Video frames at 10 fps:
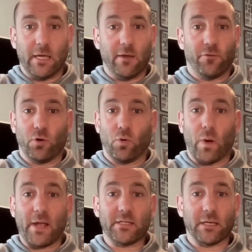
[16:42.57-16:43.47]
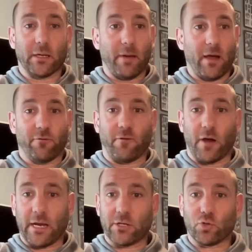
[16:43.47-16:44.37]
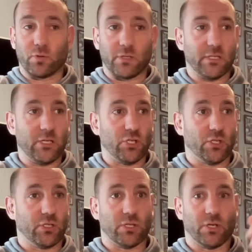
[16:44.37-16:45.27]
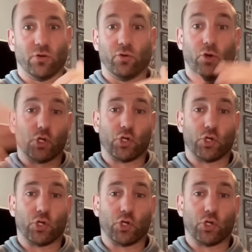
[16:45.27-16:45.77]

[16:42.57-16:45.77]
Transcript: If you're waiting about financial decisions and you're not